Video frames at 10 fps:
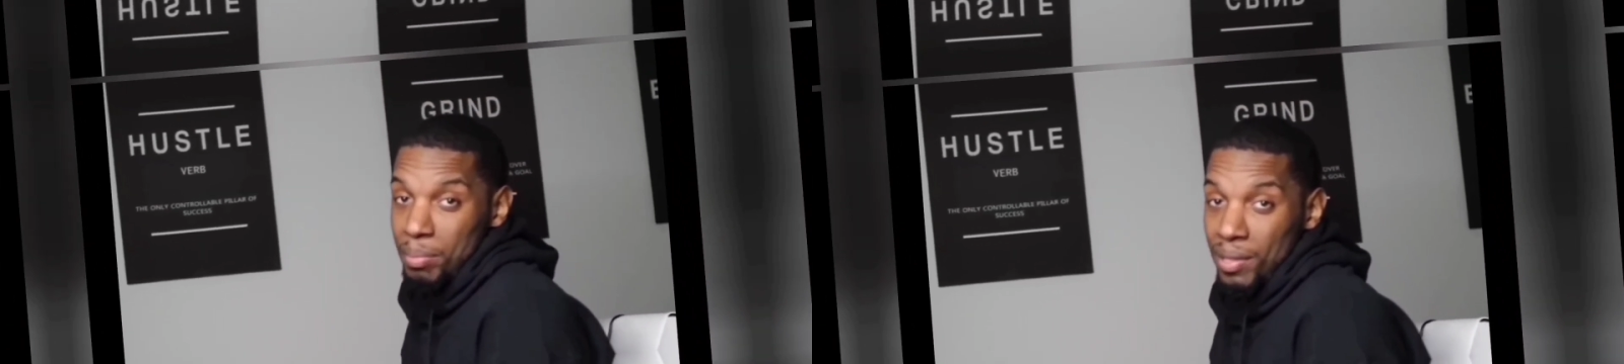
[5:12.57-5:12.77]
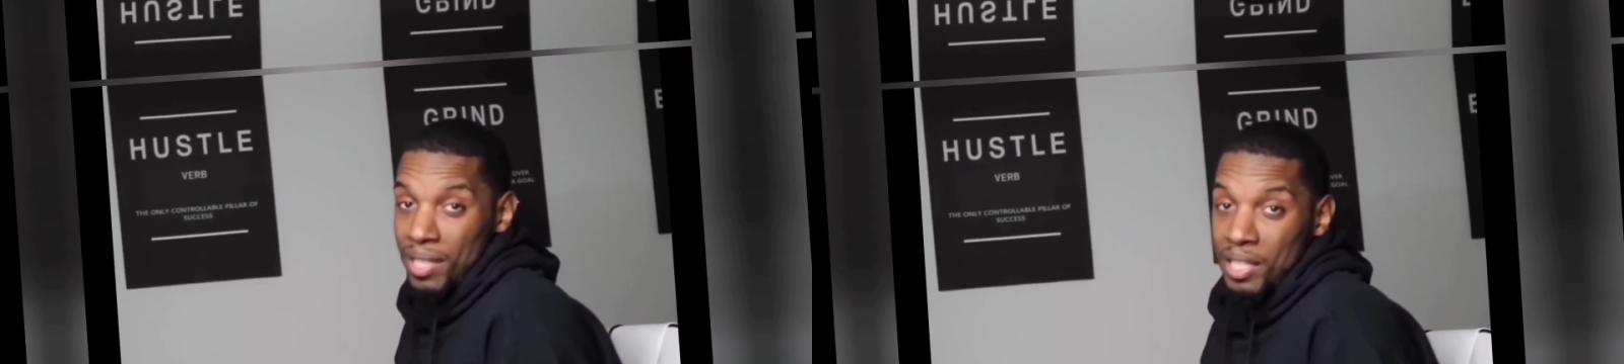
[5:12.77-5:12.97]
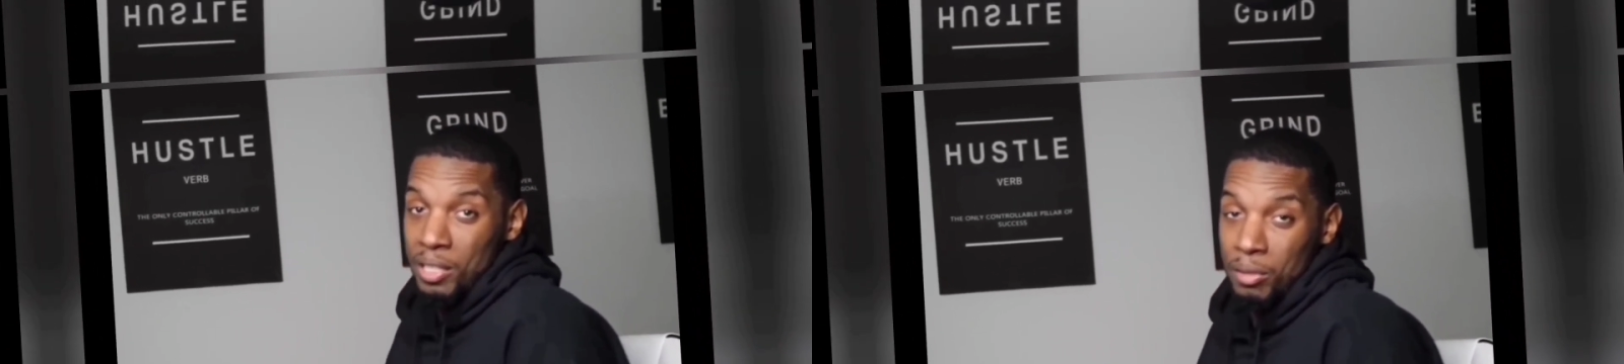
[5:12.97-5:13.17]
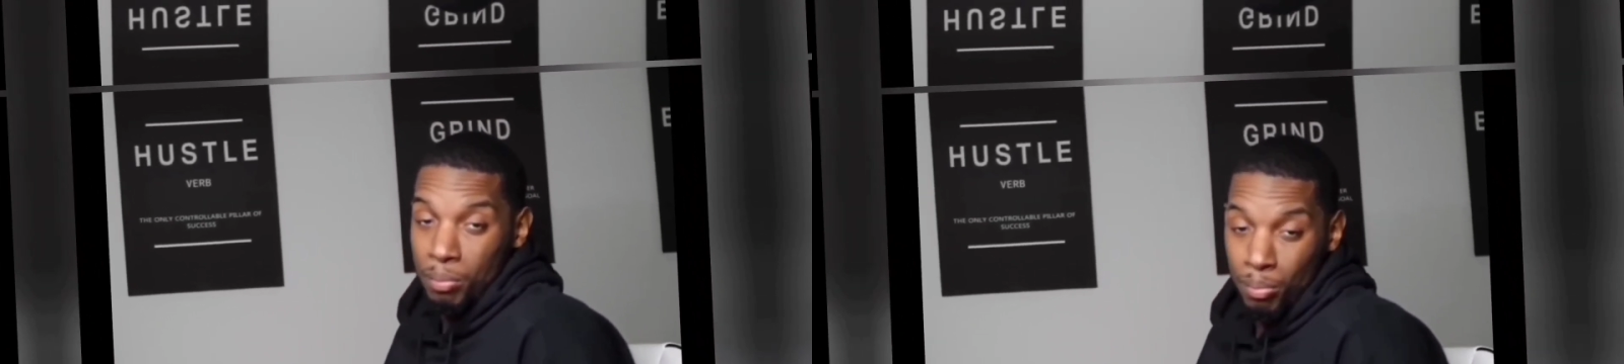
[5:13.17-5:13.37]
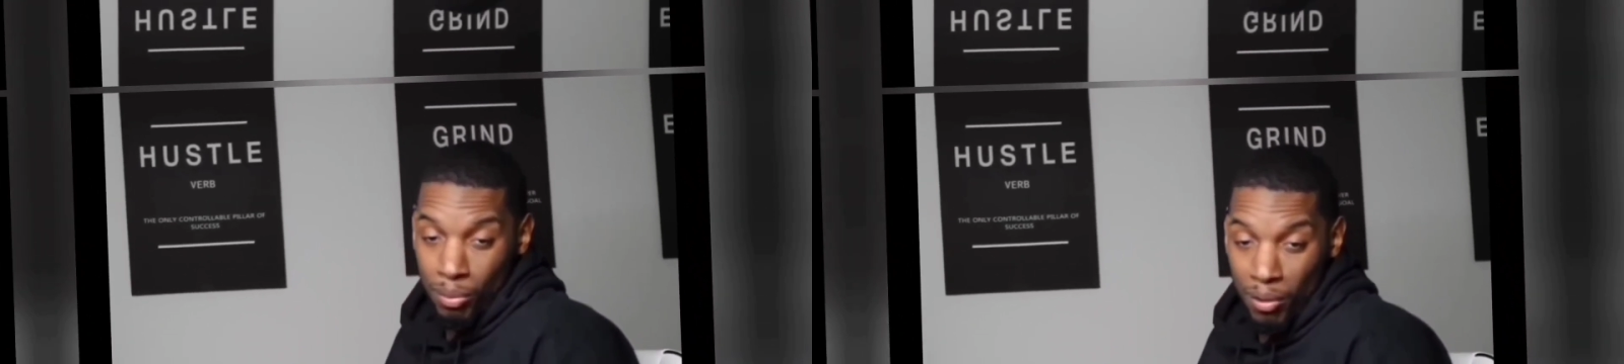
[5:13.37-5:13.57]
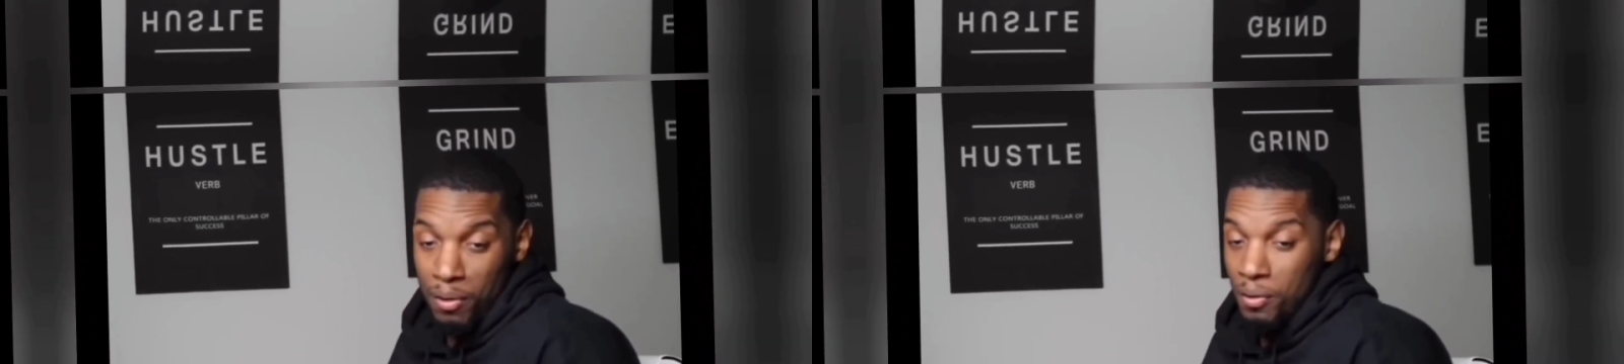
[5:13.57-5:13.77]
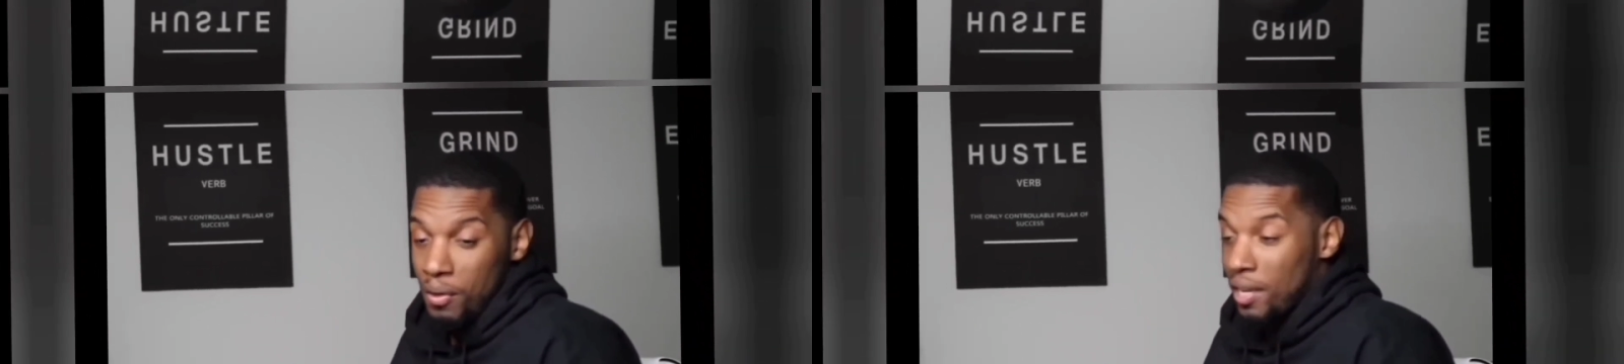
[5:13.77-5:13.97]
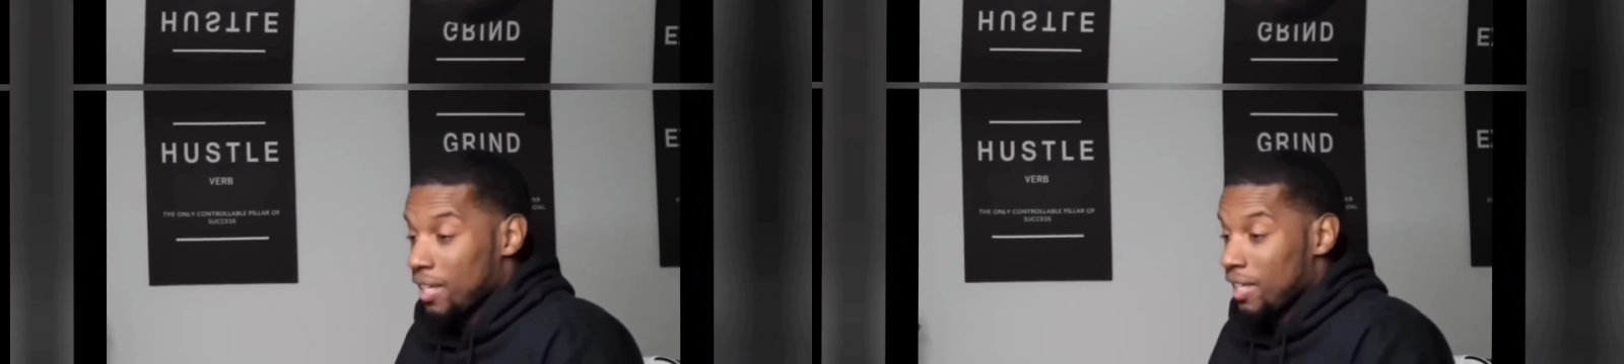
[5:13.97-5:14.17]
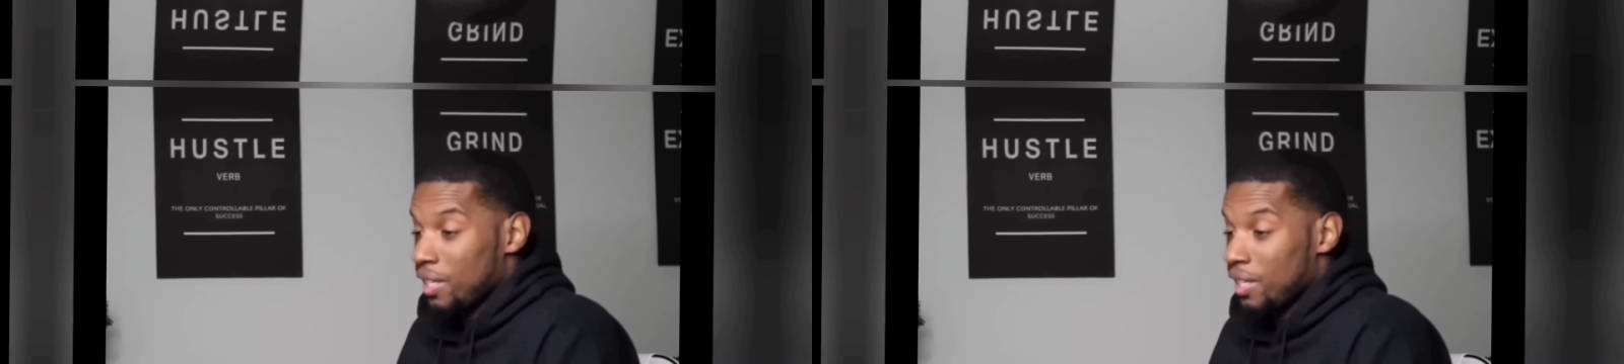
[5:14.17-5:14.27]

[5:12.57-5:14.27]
canvases in their backgrounds.